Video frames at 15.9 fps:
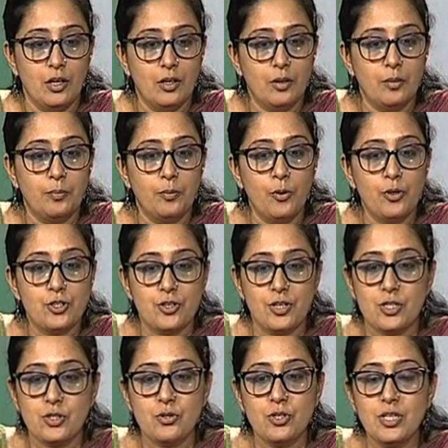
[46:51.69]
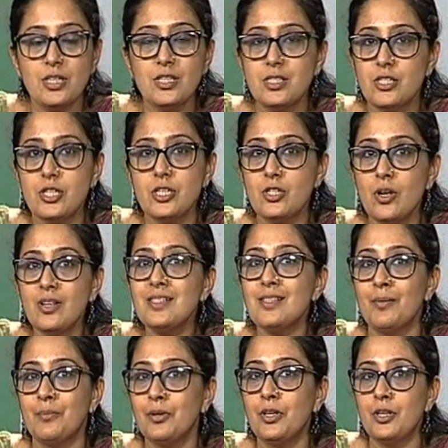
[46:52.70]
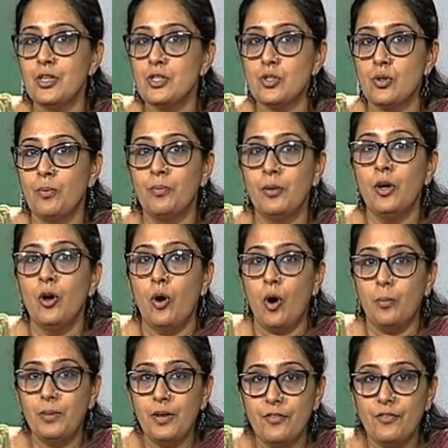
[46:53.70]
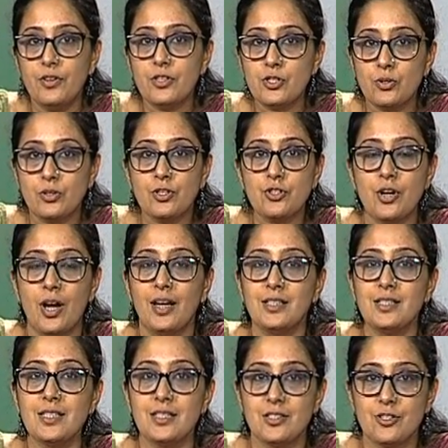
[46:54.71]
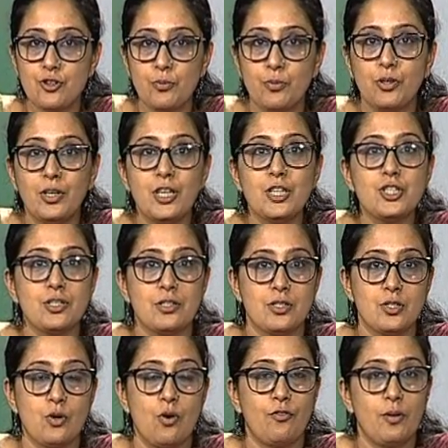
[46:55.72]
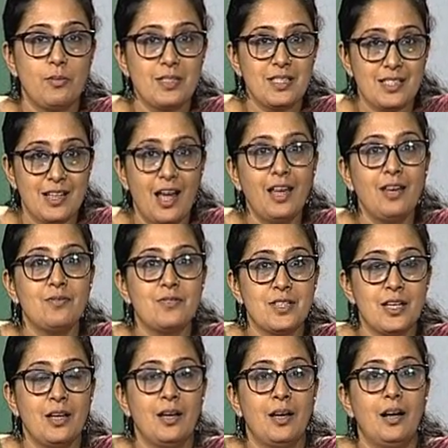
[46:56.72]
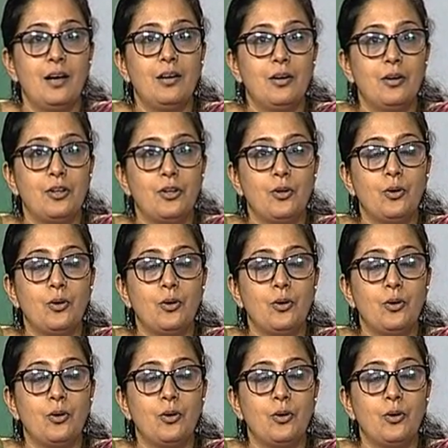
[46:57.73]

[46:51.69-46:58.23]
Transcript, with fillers: uh, poetry so she's she's not somebody who's ob oblivious to the trials and tribulations of women's lives uh,